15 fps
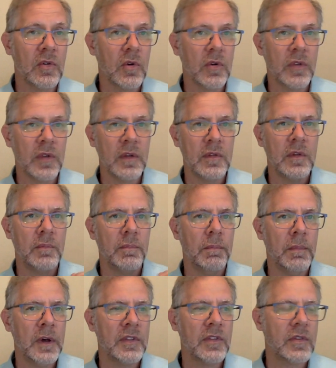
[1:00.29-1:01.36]
or the
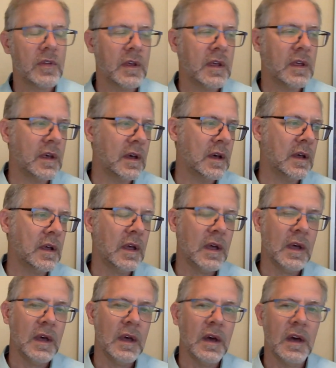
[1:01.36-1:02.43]
monthly
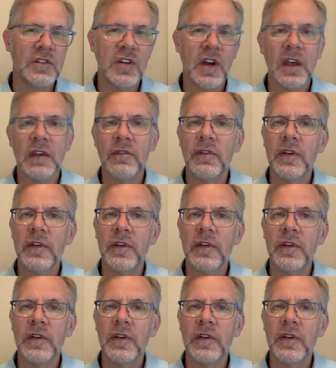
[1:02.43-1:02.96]
checking